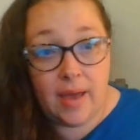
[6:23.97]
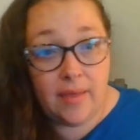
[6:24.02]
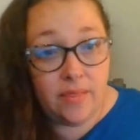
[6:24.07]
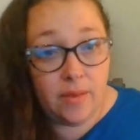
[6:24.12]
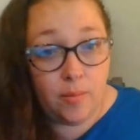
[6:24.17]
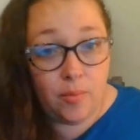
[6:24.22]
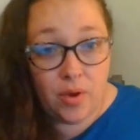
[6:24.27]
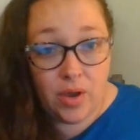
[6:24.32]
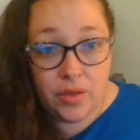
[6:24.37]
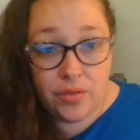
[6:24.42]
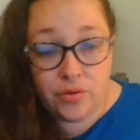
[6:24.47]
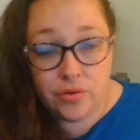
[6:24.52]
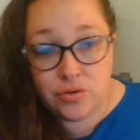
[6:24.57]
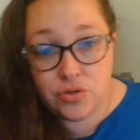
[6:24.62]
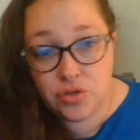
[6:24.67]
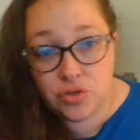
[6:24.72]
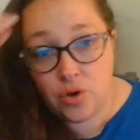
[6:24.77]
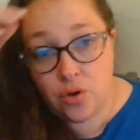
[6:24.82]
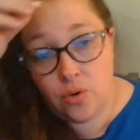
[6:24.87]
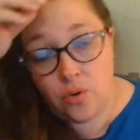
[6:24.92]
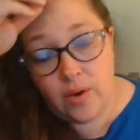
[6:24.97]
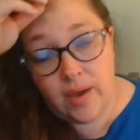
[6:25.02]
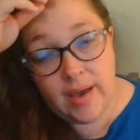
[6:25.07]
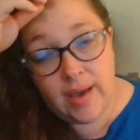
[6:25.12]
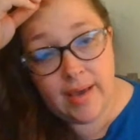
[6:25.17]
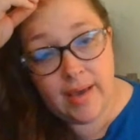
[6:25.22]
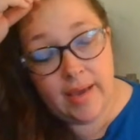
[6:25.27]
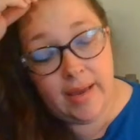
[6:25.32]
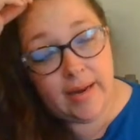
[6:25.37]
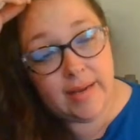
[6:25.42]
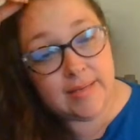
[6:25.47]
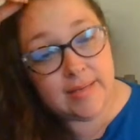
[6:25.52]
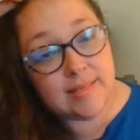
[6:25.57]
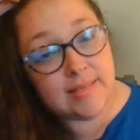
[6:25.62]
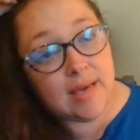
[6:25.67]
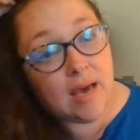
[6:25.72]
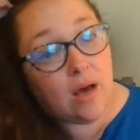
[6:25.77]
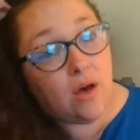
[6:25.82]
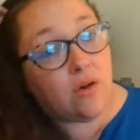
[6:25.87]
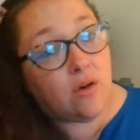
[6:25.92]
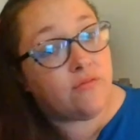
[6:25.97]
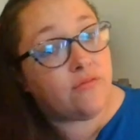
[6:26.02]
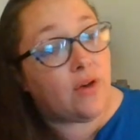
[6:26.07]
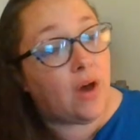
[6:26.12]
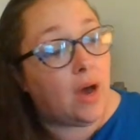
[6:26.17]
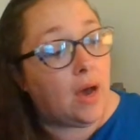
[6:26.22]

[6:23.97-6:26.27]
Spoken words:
and the Breakthrough Show in itself.